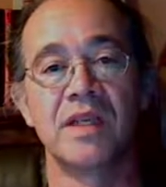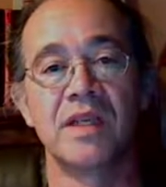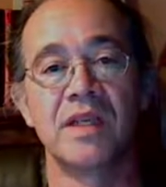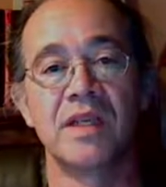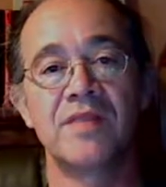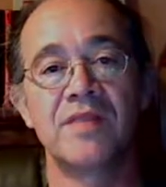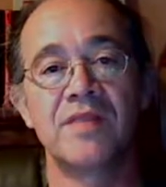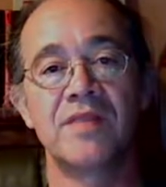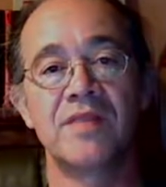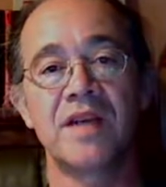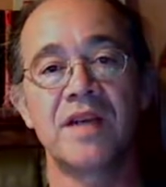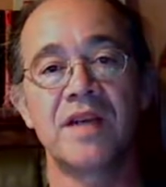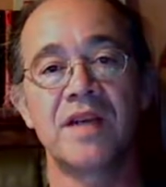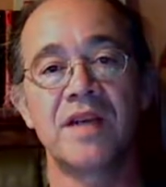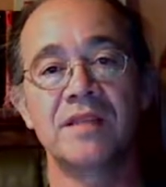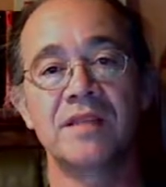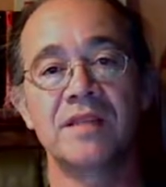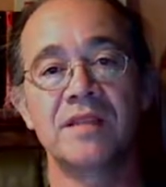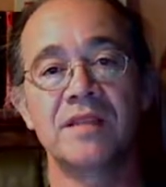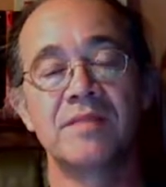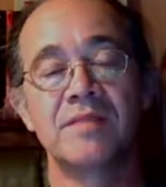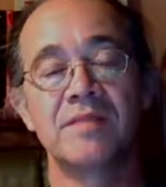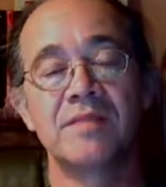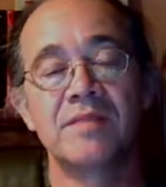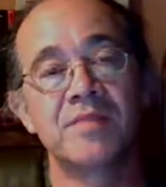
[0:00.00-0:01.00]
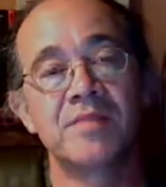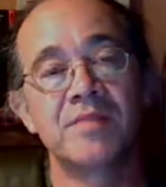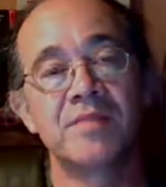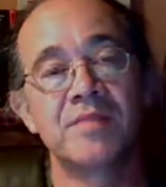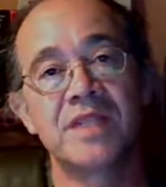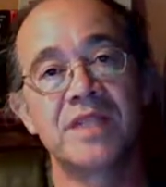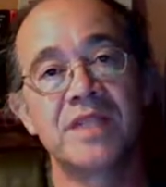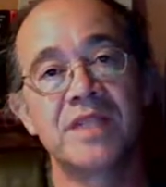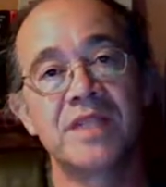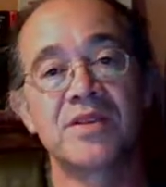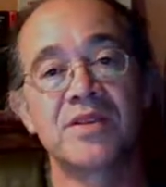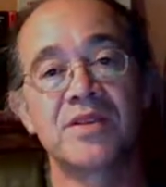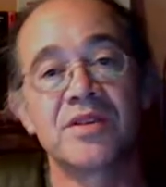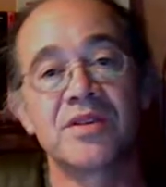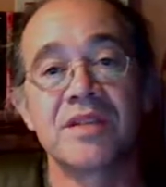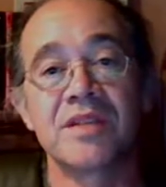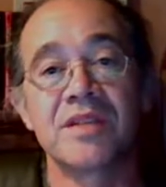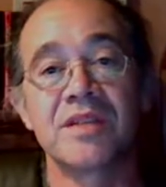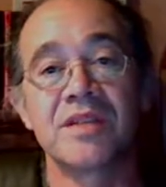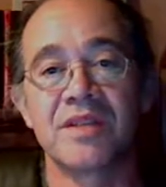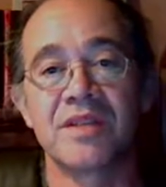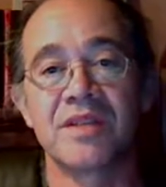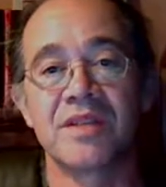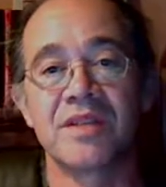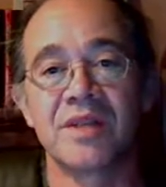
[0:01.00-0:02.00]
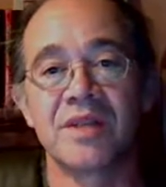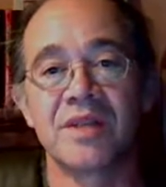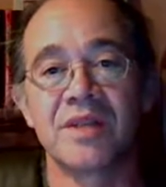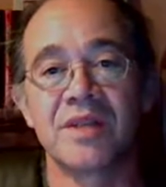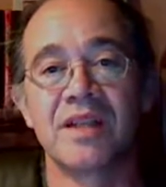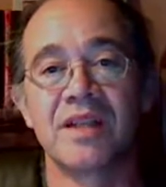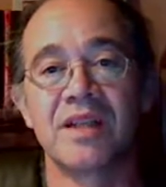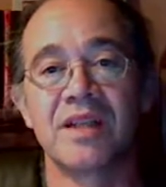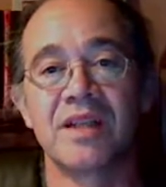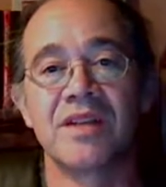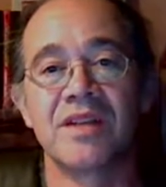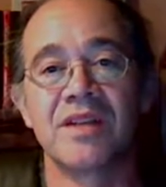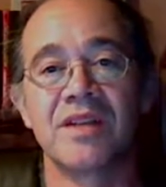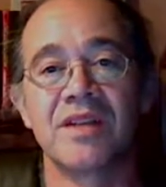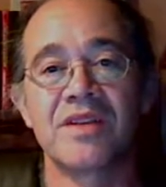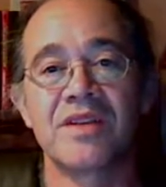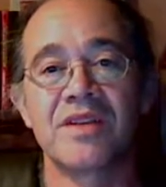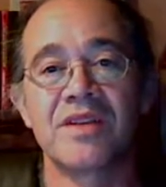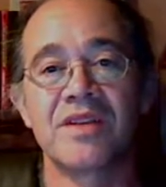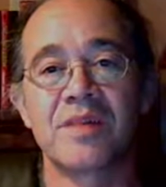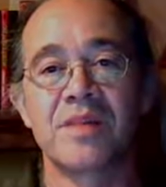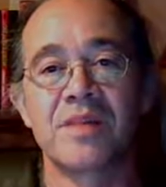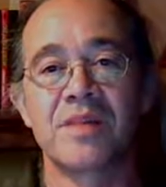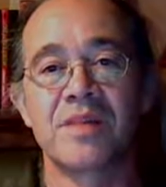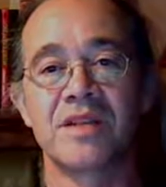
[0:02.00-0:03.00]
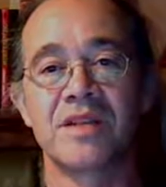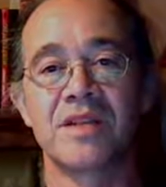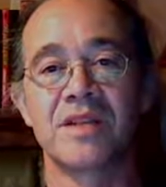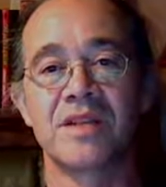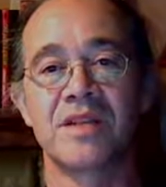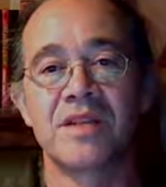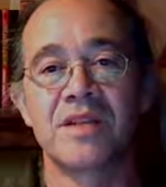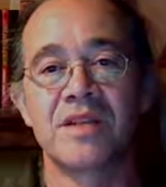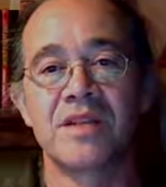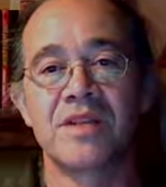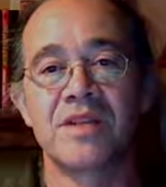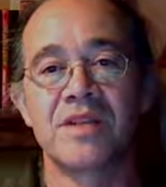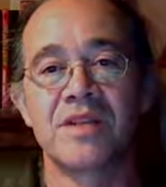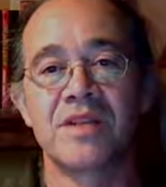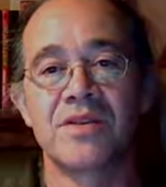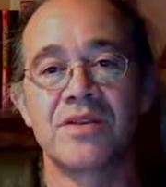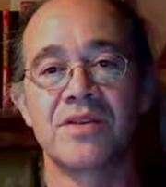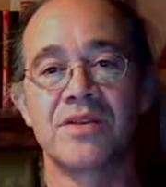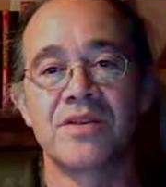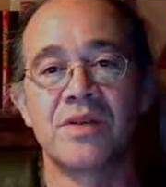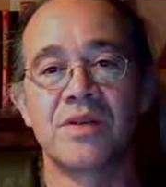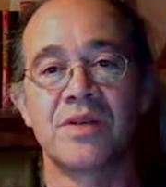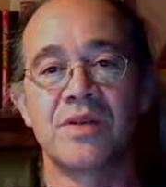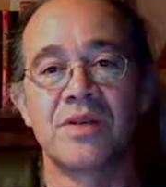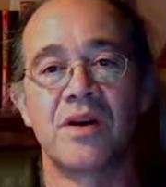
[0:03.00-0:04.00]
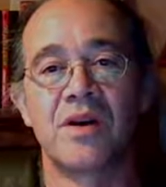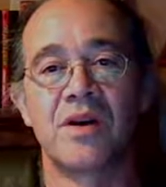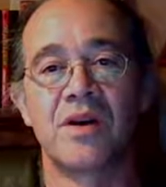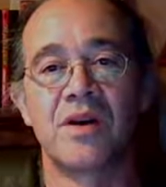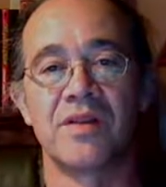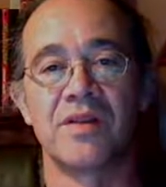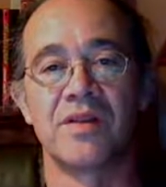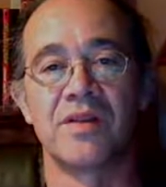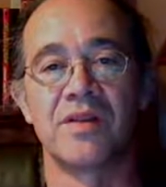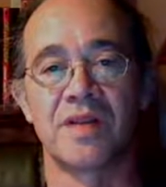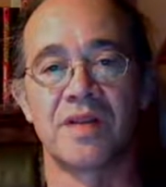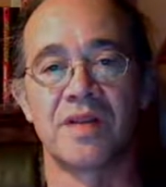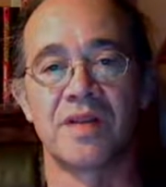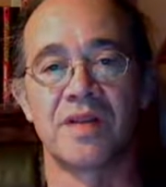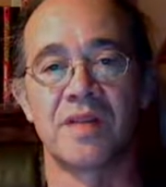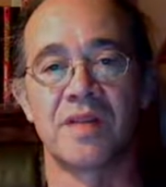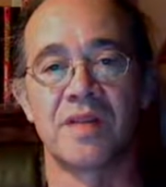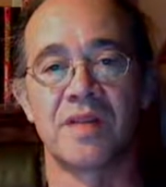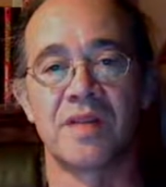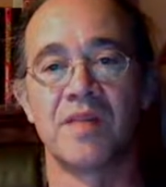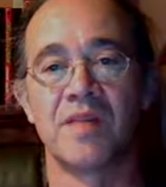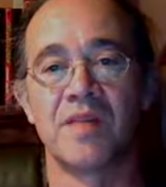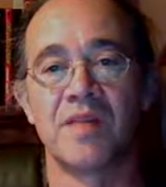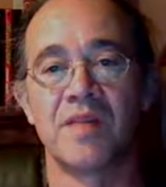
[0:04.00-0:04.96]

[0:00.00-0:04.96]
In fact, big, dirty secret. Large companies and nations do it all the time.